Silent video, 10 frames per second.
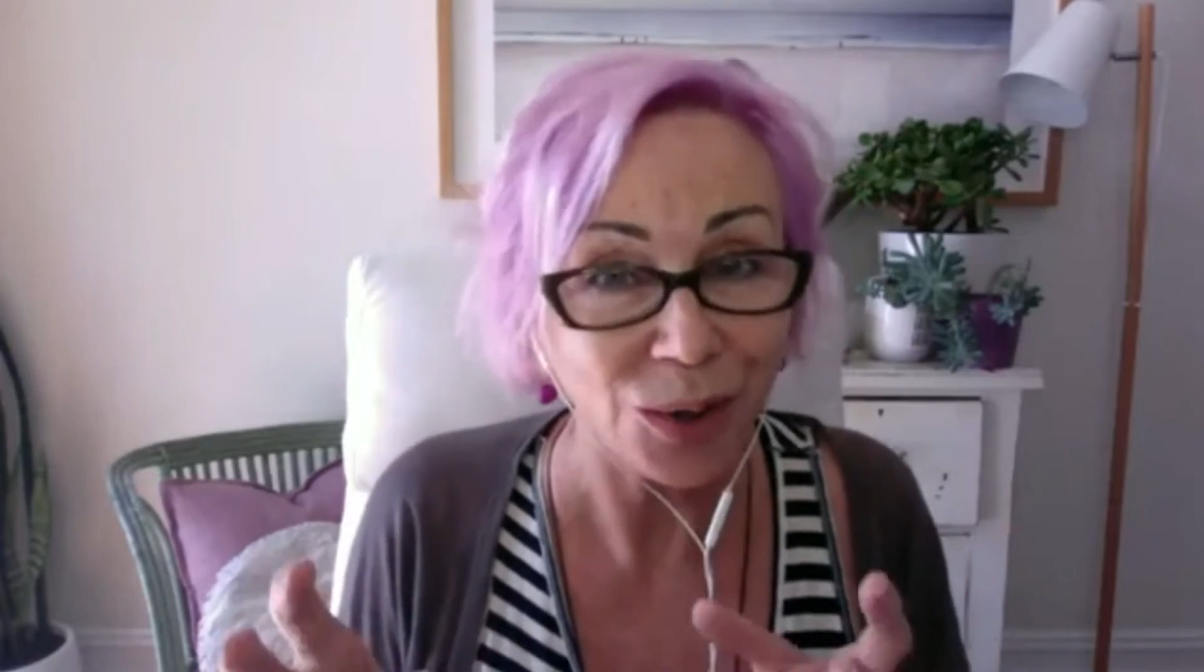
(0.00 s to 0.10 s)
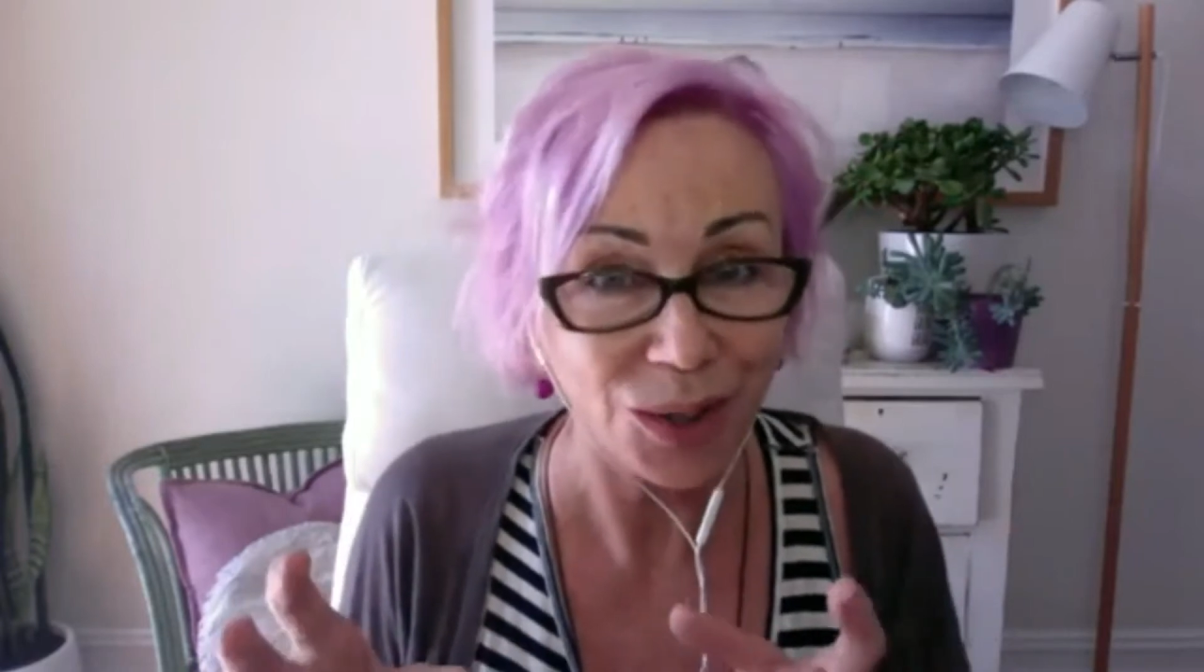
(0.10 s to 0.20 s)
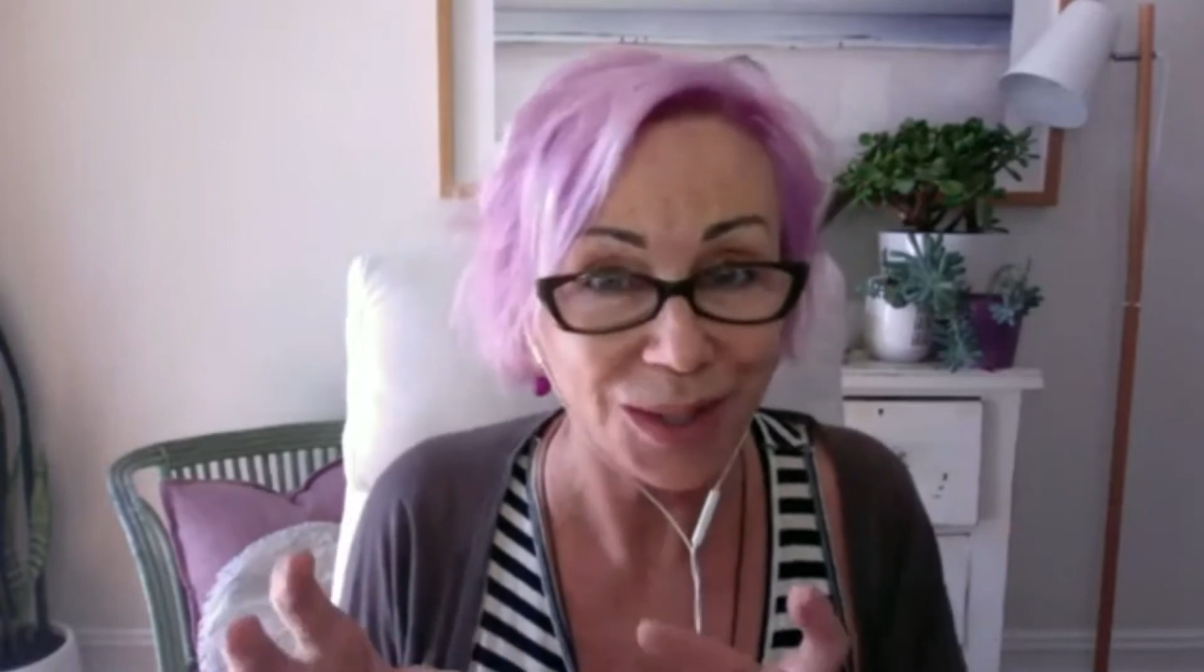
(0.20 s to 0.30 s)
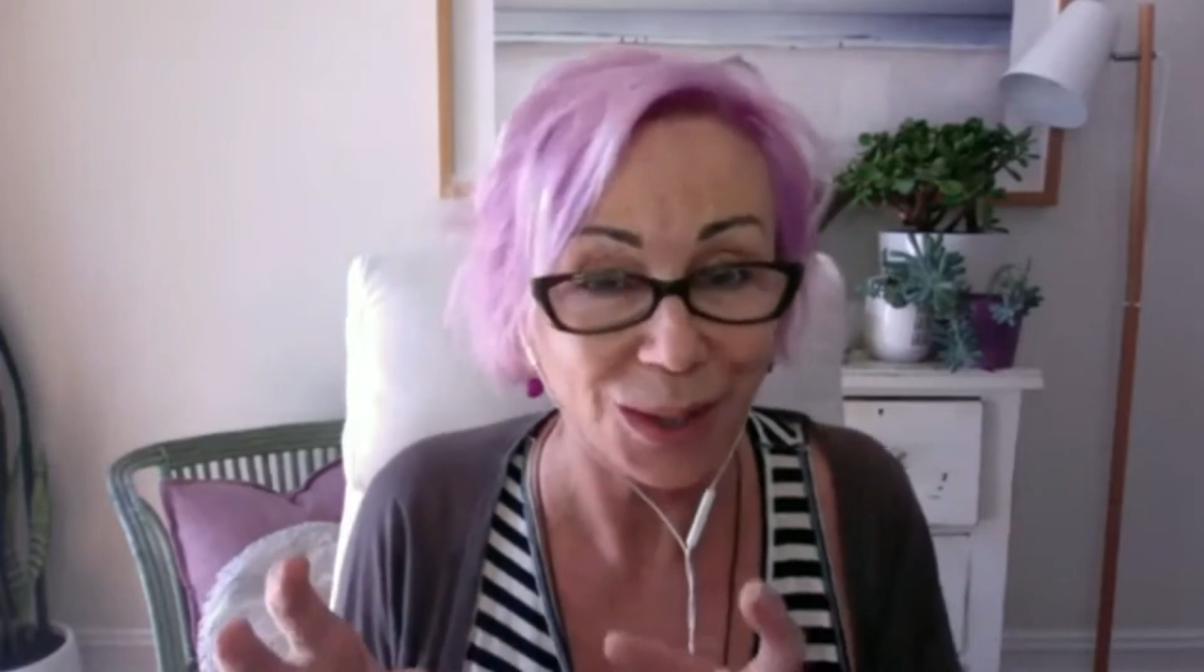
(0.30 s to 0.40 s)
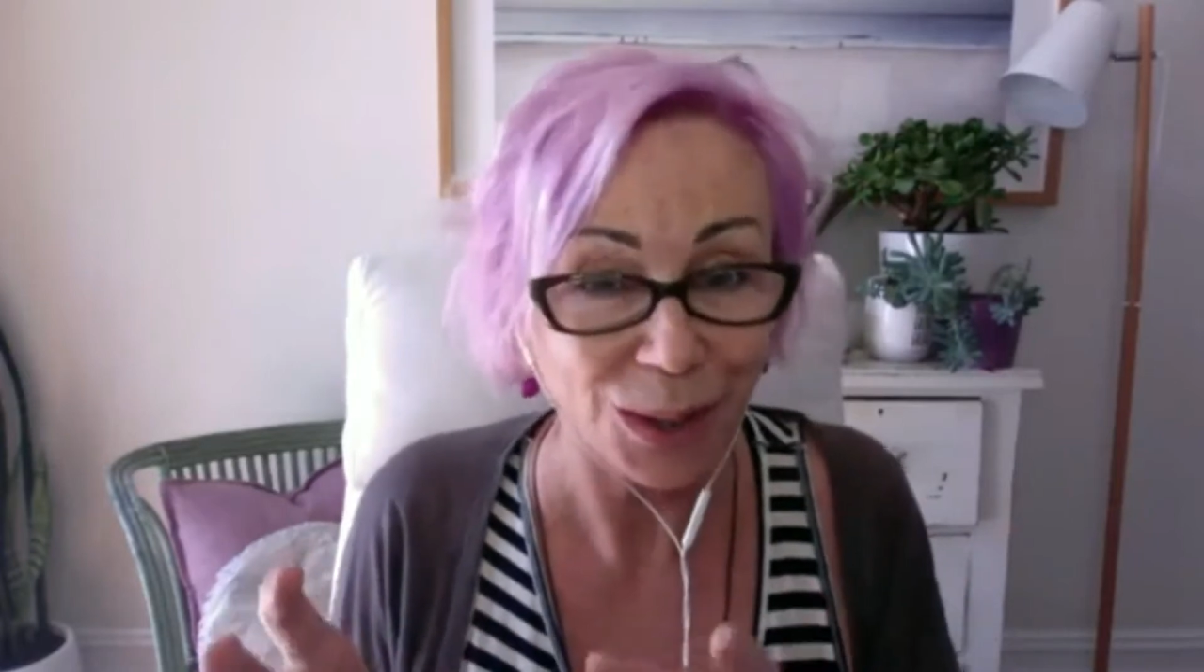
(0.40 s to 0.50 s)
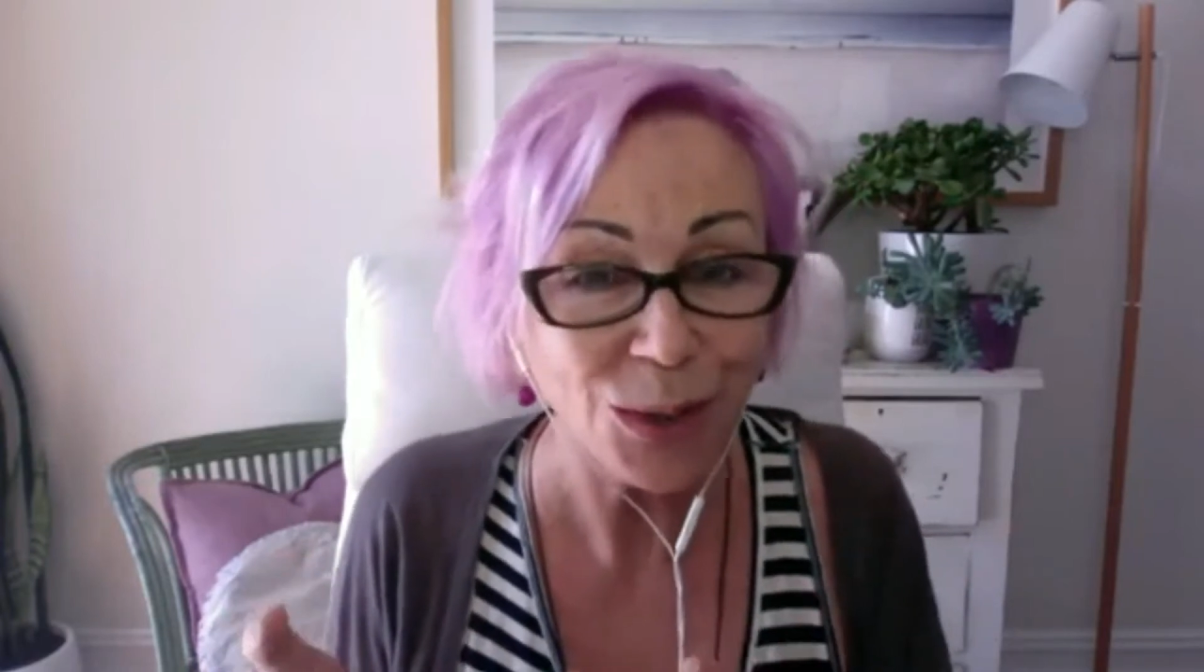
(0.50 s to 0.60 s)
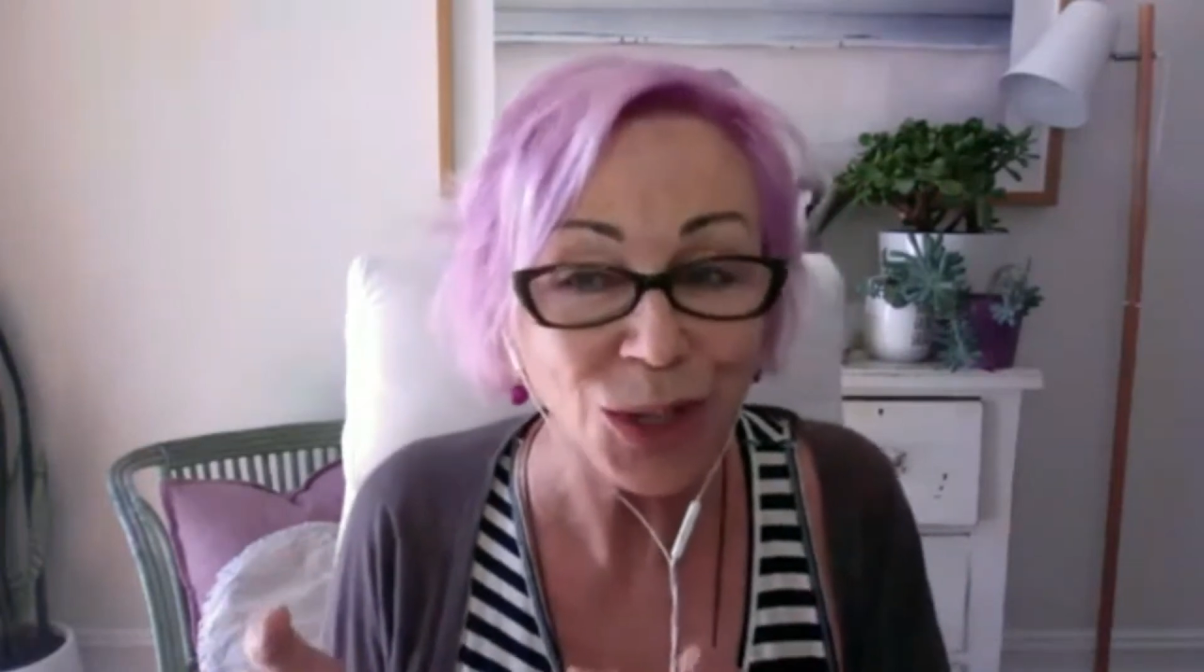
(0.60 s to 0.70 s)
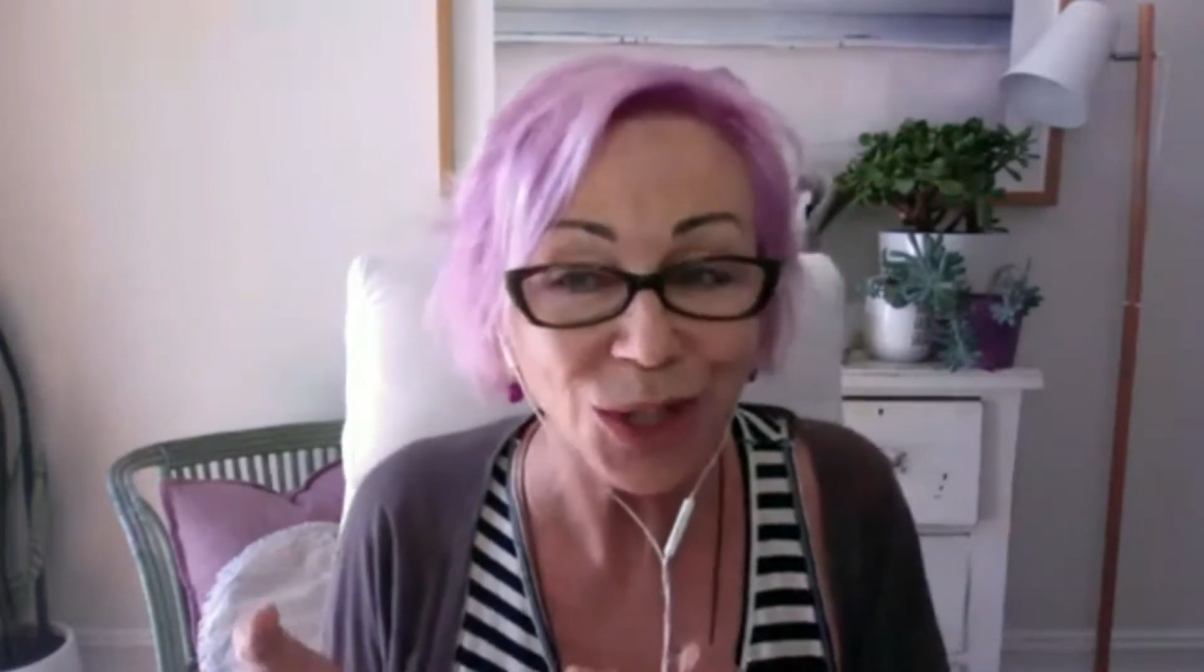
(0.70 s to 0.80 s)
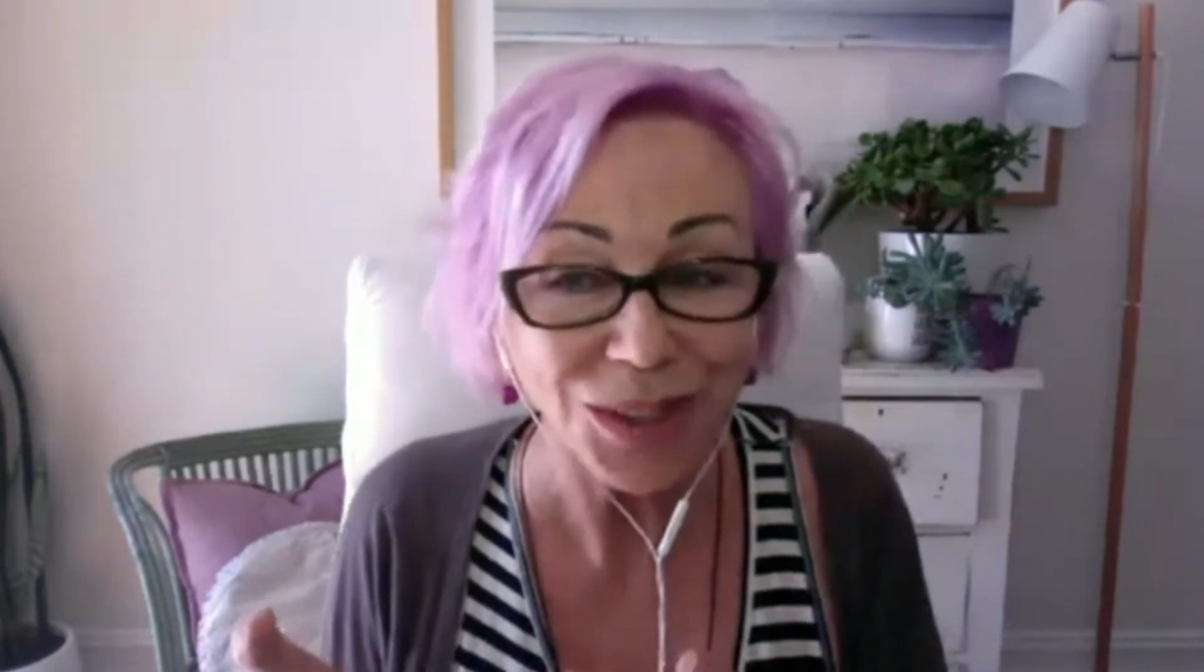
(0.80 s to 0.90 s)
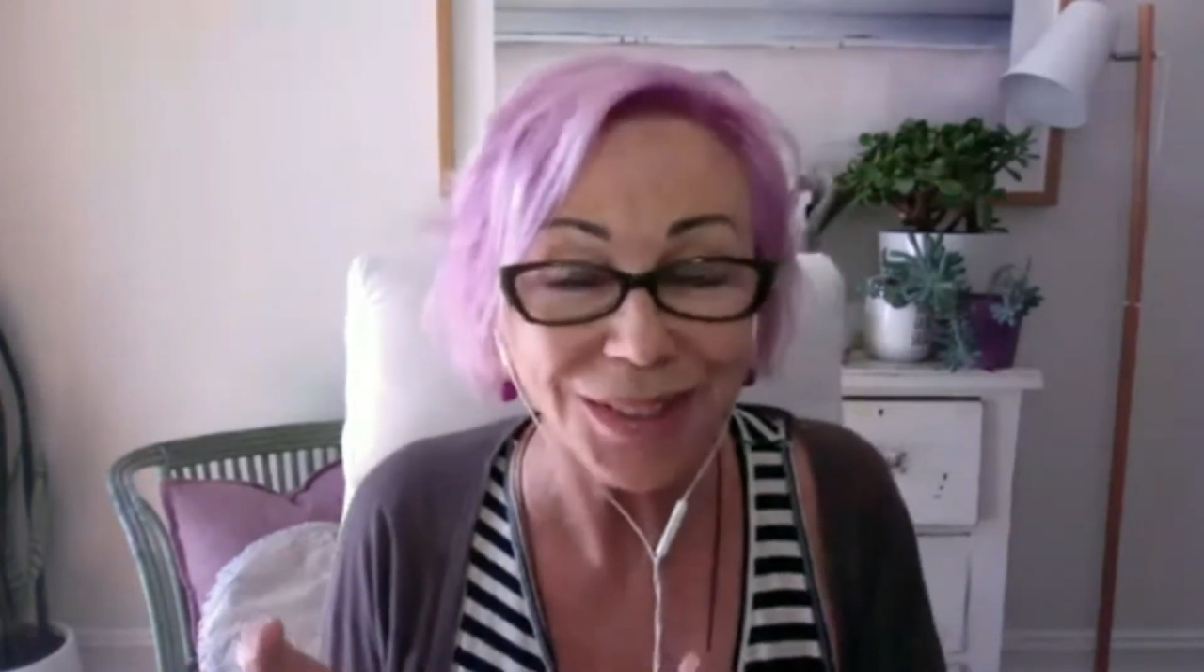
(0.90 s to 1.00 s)

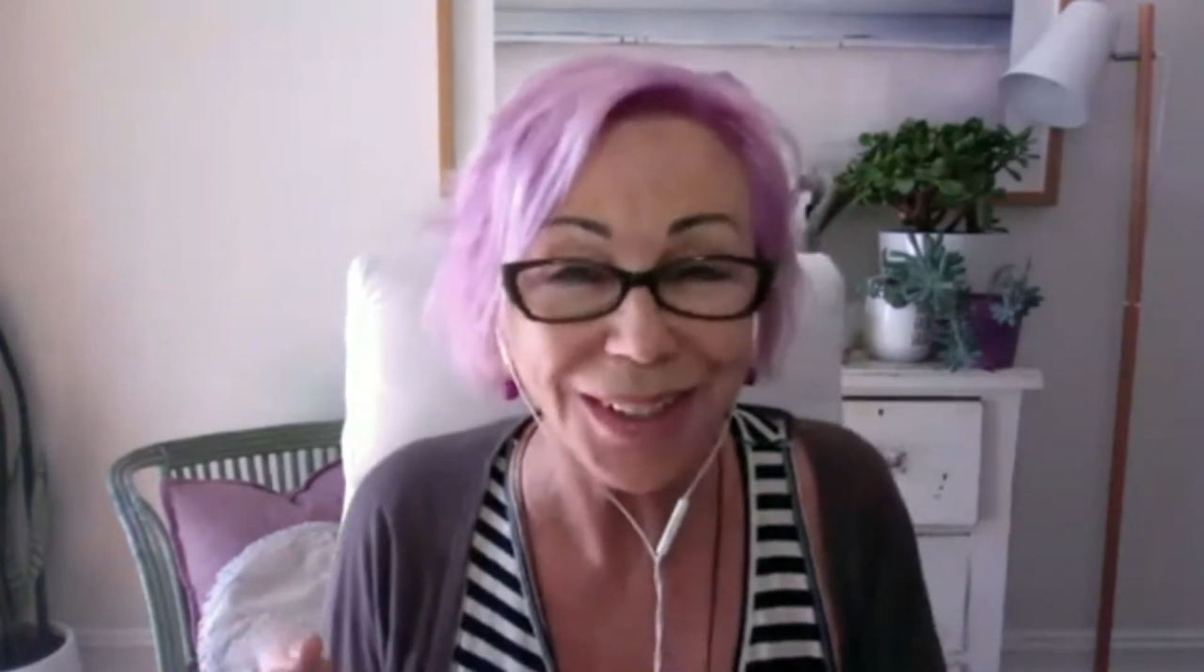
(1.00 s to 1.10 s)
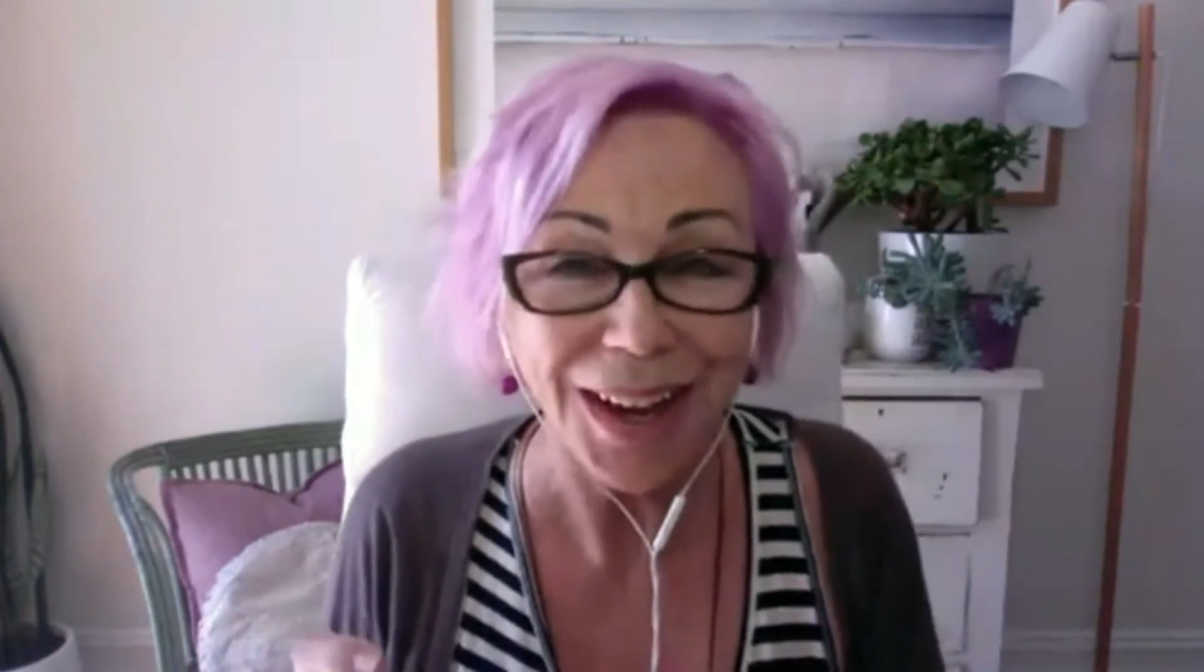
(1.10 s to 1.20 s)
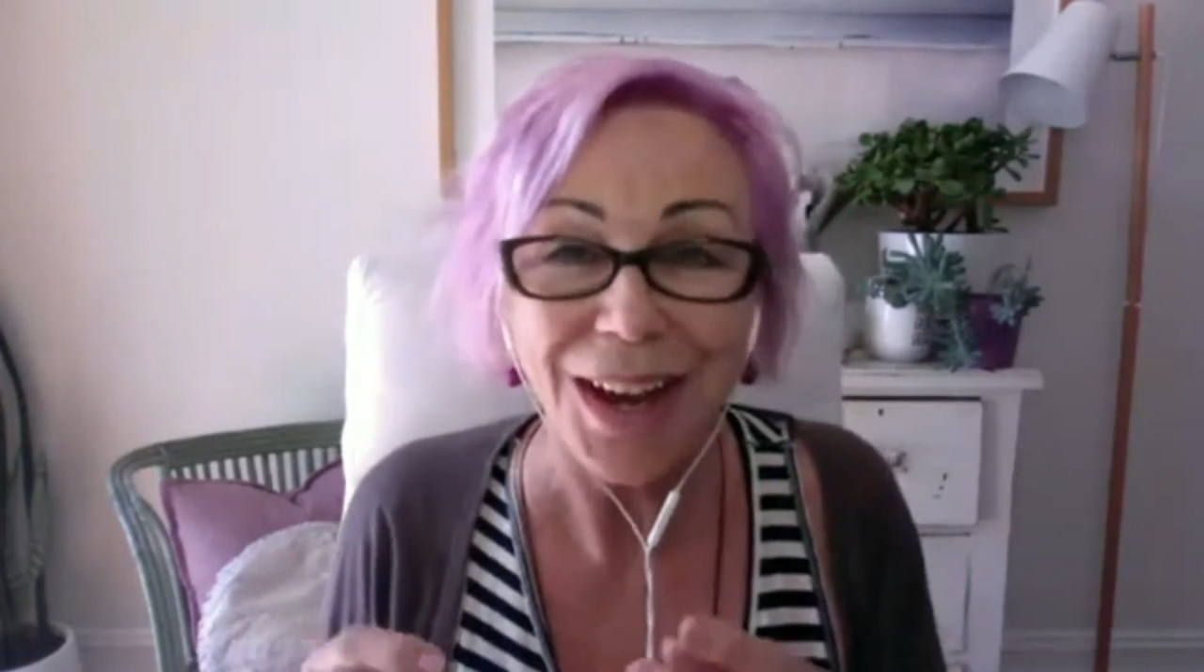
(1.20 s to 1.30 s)
solution,